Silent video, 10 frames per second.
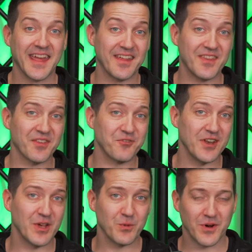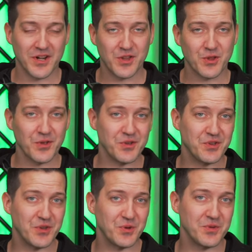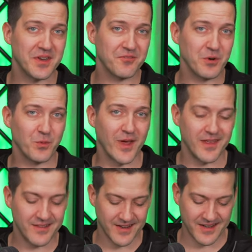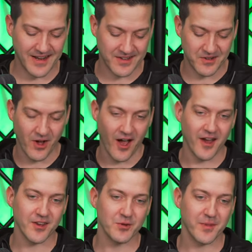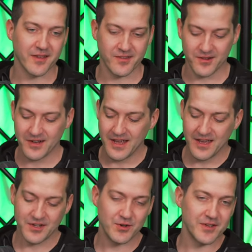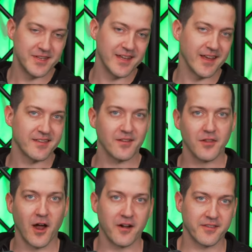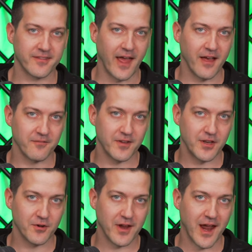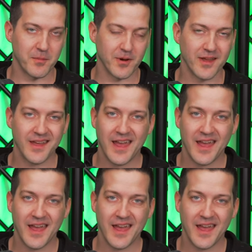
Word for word: In this video, we're going to show you two different ways to connect an audio mixer to a DSLR style video camera.